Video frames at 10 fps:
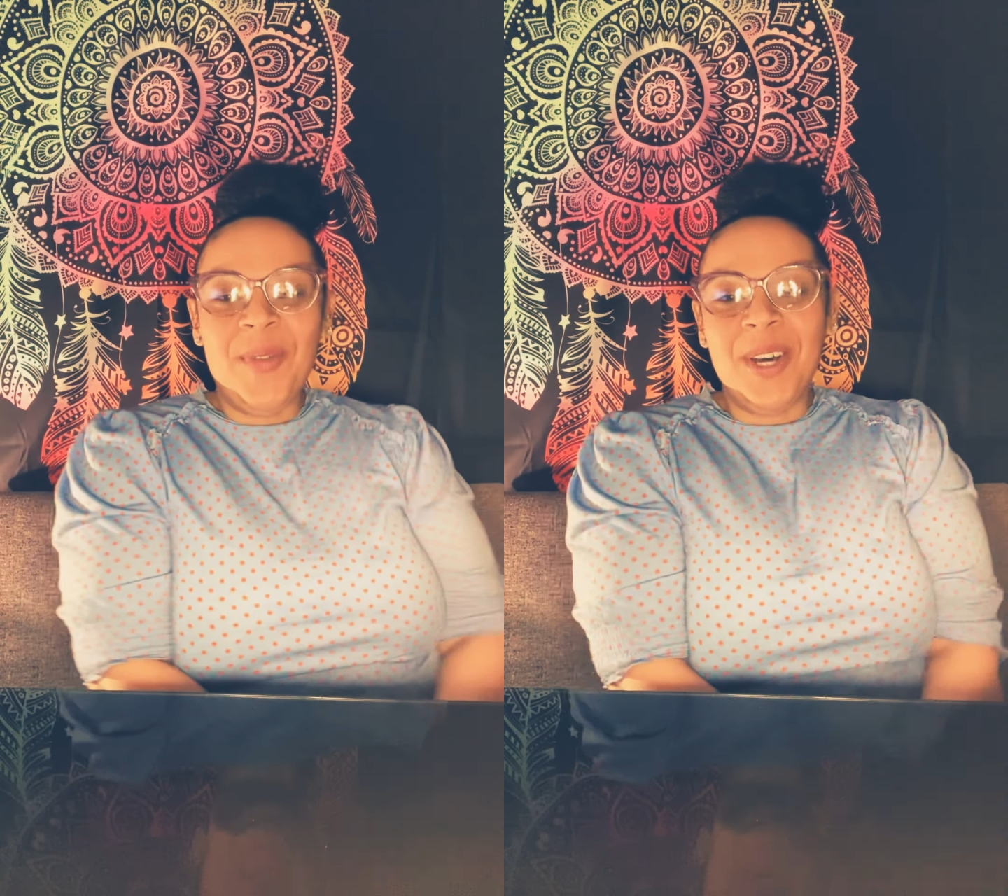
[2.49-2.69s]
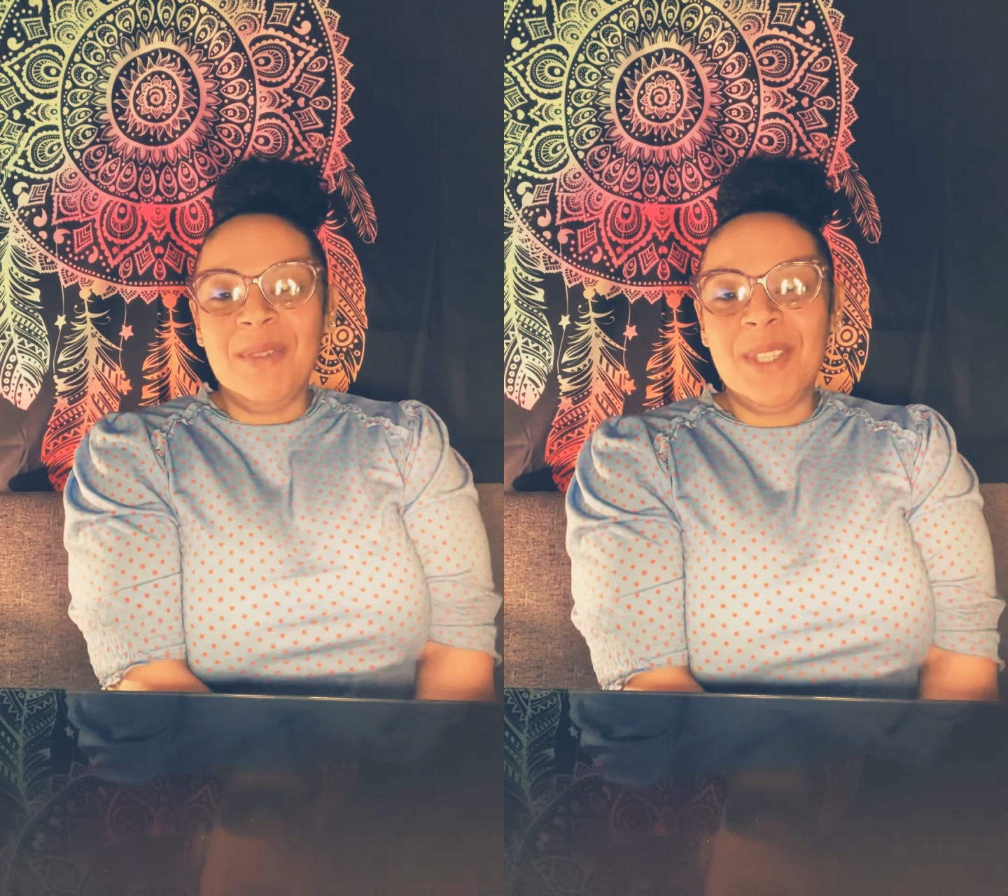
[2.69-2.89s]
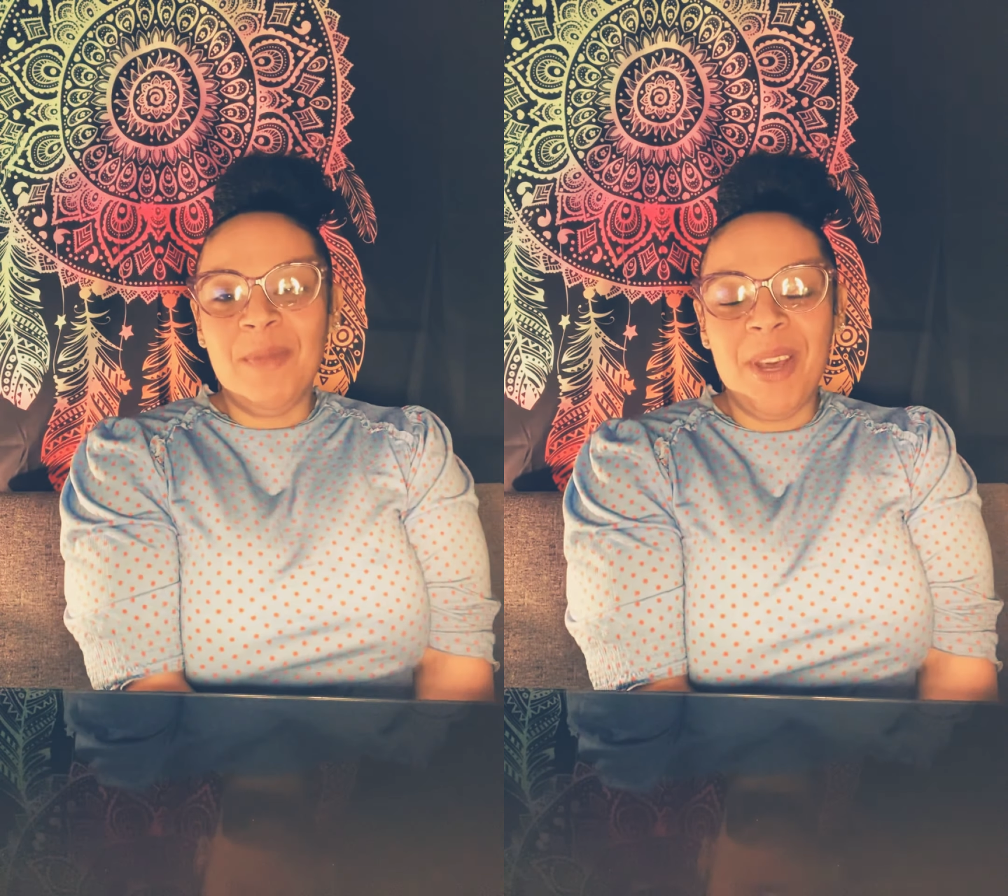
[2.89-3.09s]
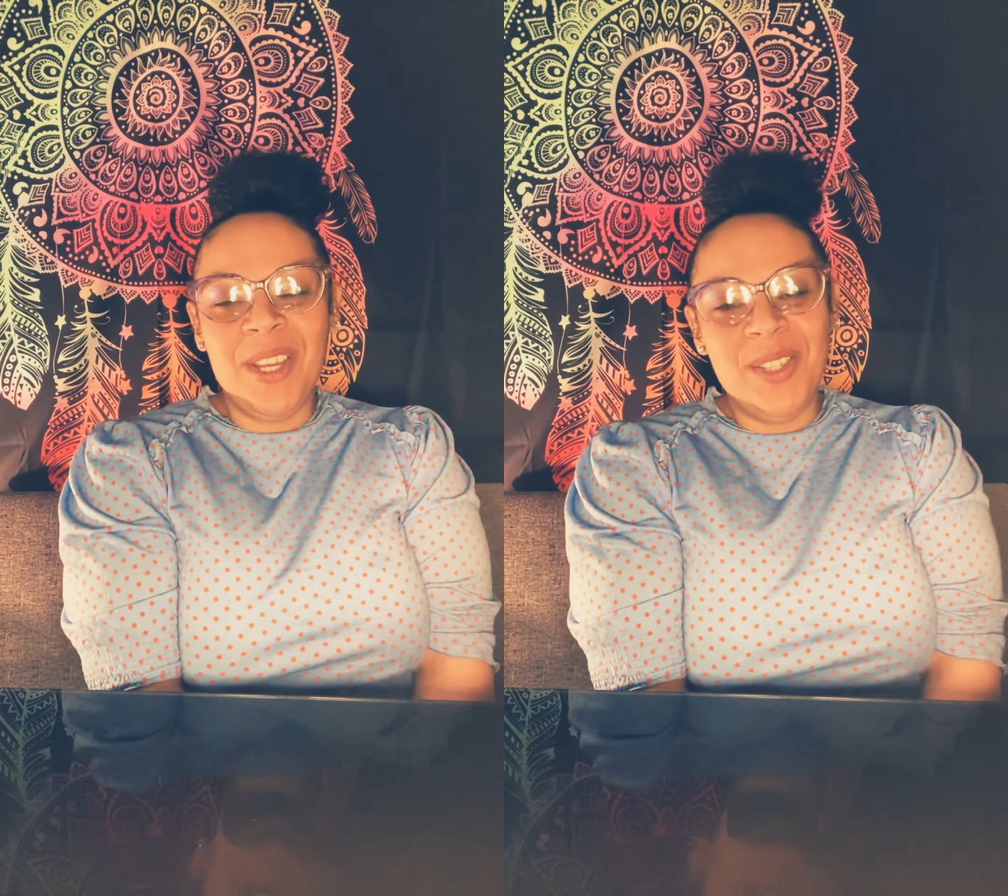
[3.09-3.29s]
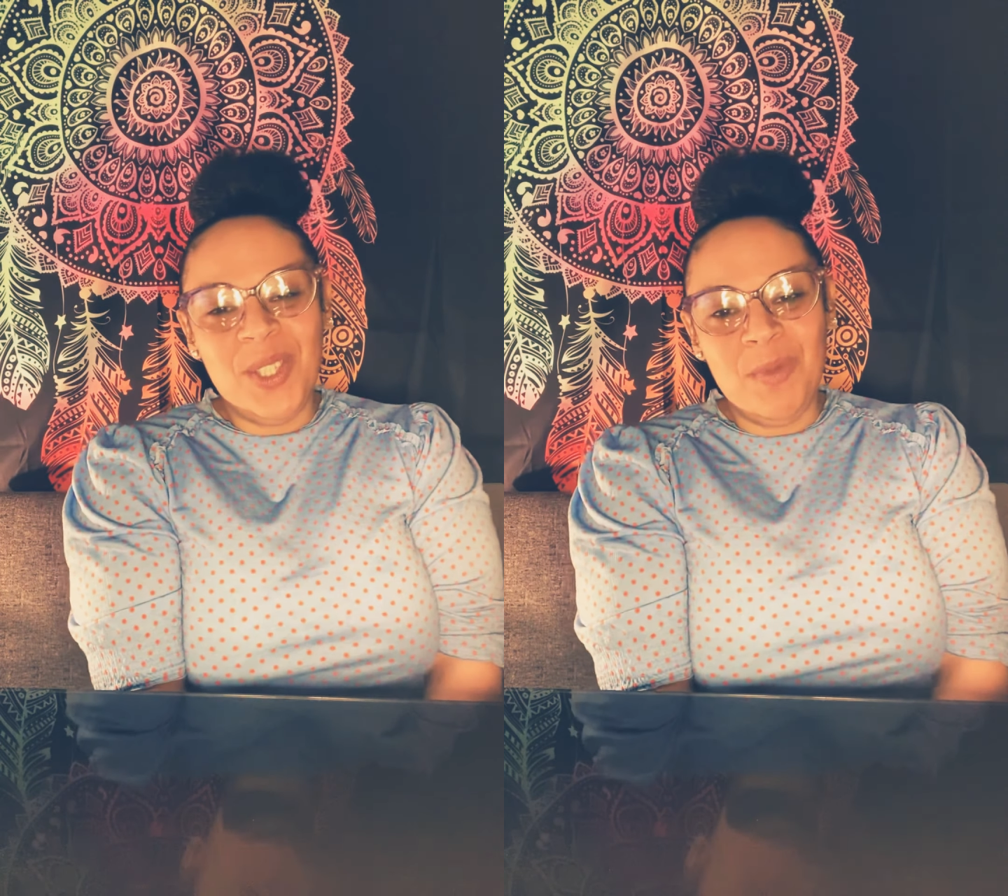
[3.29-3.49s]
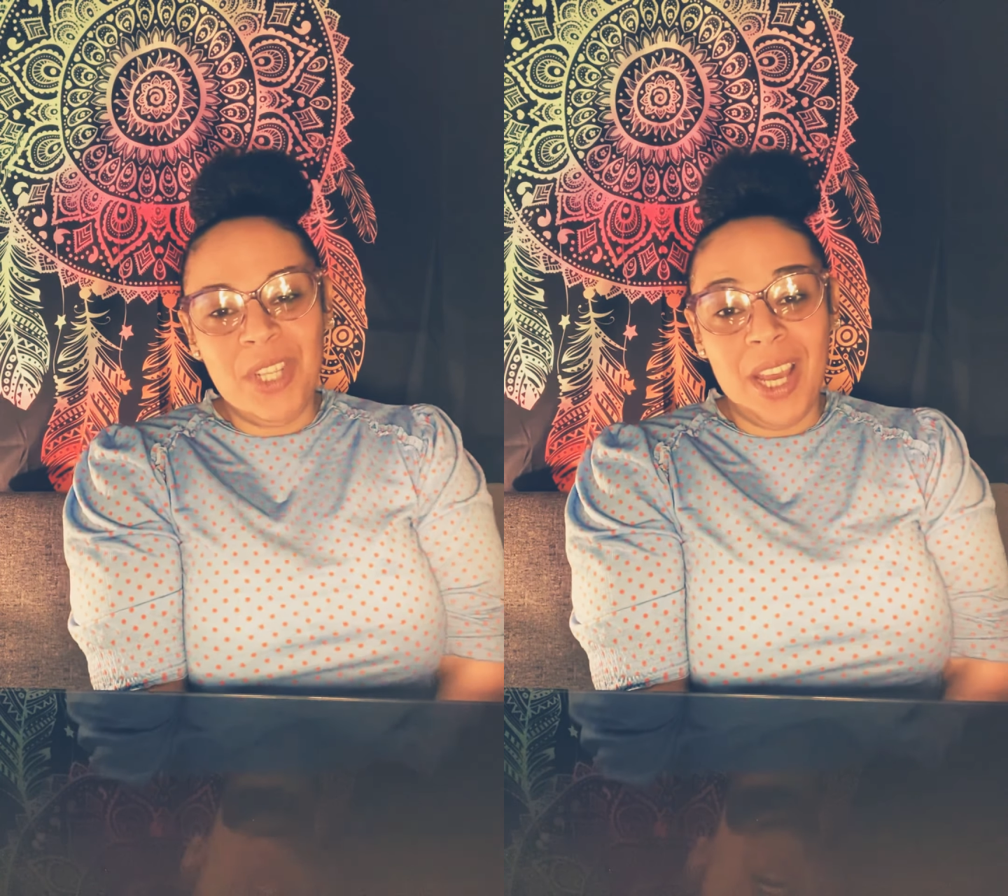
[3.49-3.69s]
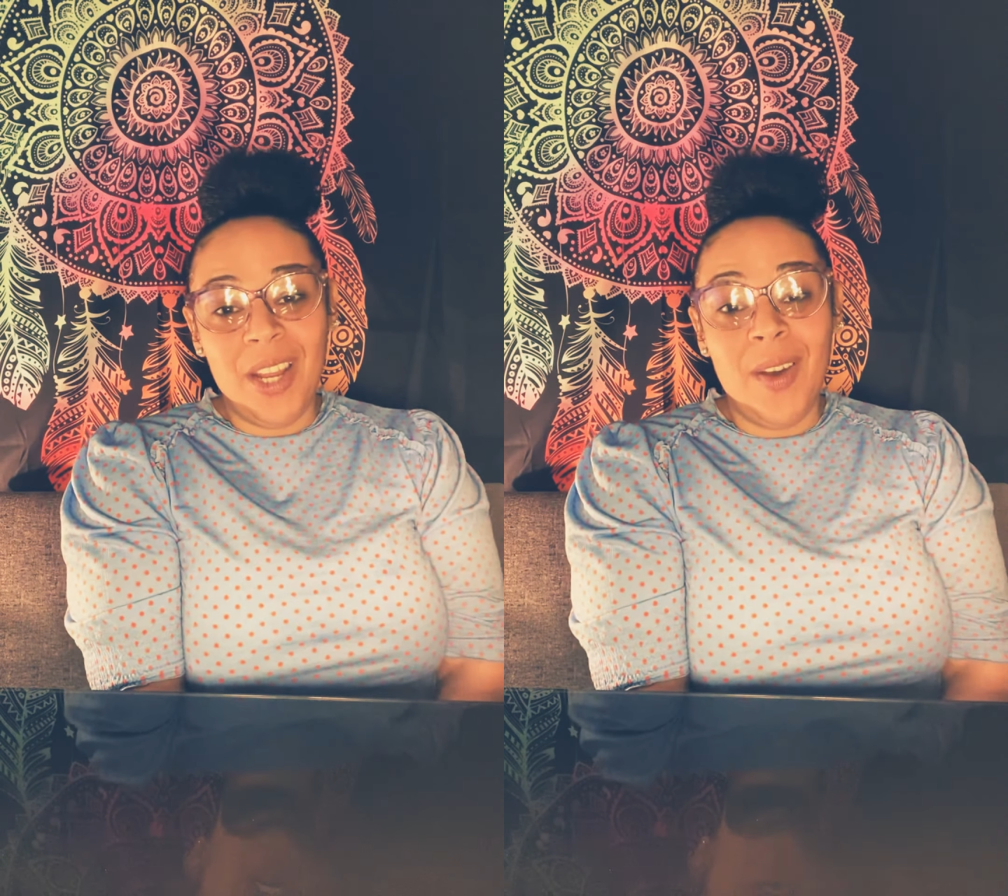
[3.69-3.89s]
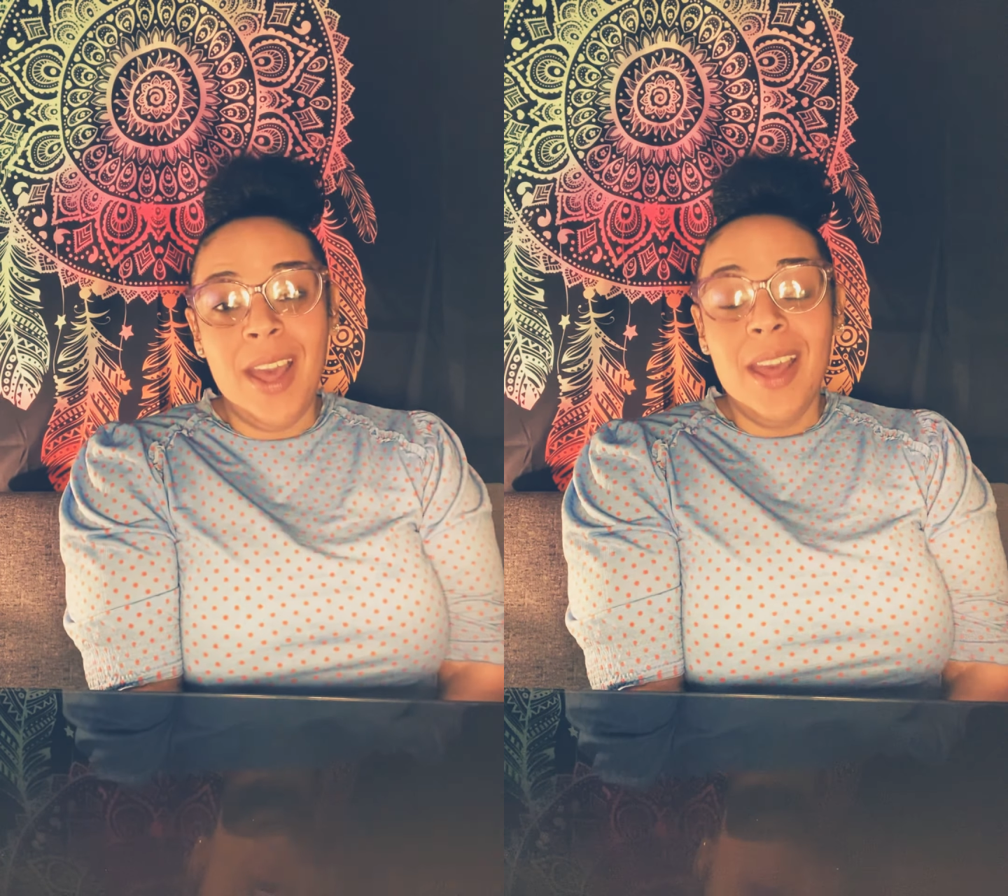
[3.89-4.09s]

welcome to my YouTube channel.